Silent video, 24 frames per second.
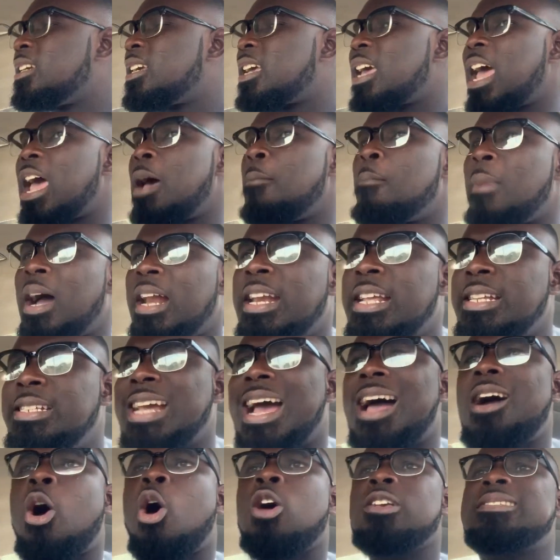her
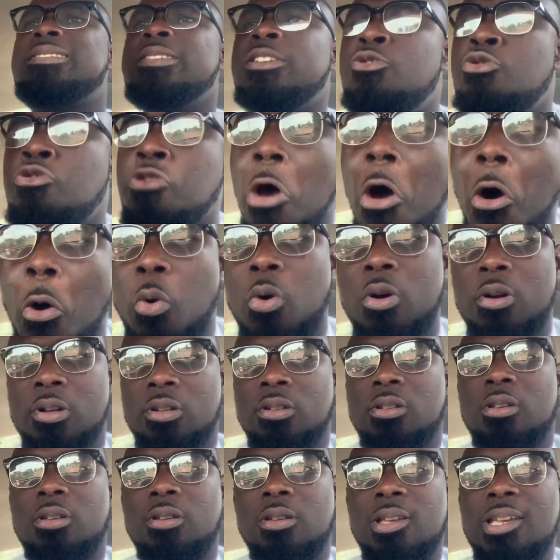manager? Or say no.
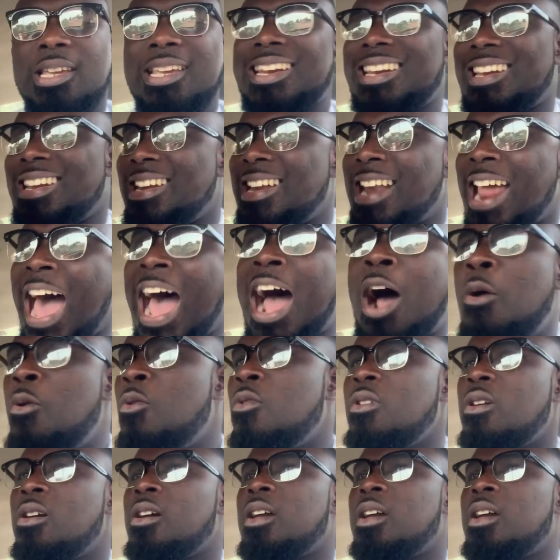Now